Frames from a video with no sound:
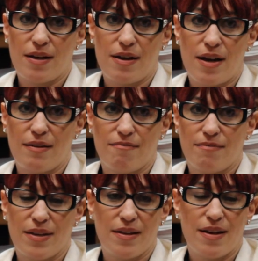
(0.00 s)
I
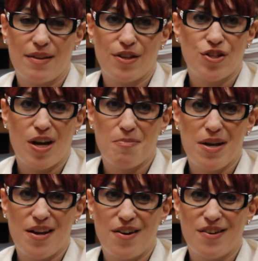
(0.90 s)
got the job
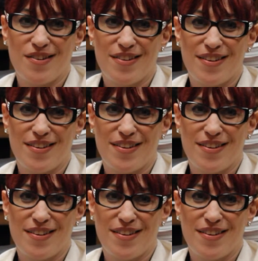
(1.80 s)
here.